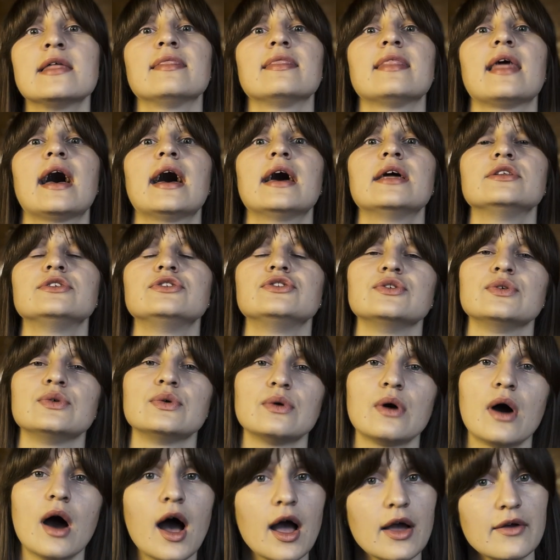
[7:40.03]
then
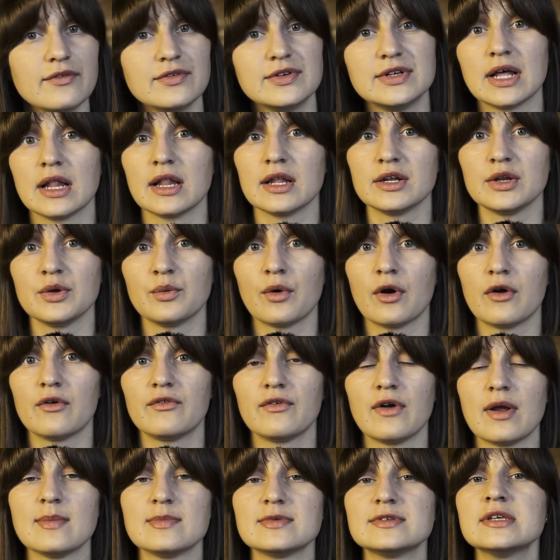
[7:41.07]
to high fidelity
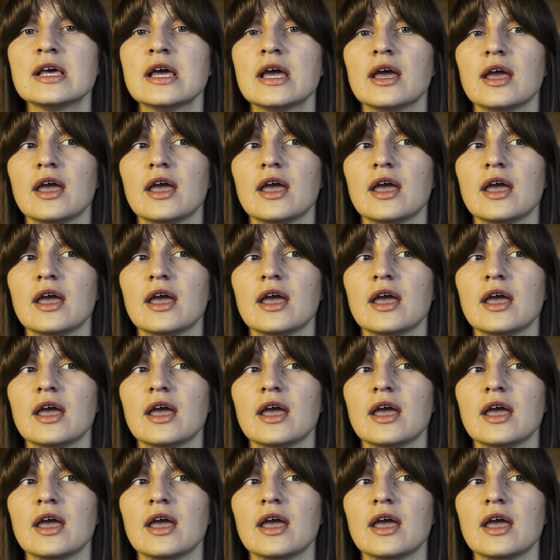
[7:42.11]
wireframes.